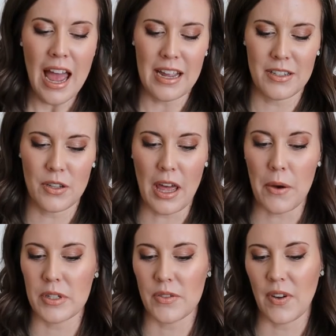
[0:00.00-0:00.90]
And so
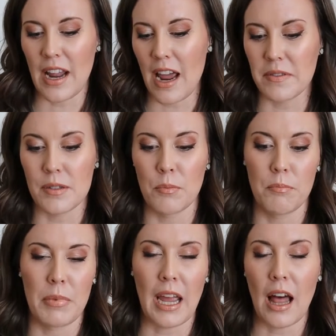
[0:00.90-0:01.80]
that was fun. I have
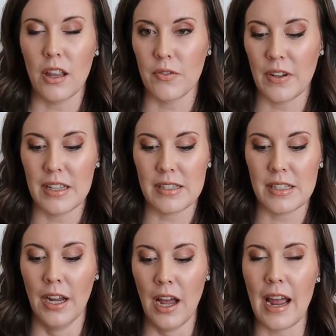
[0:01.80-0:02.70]
some big elephants.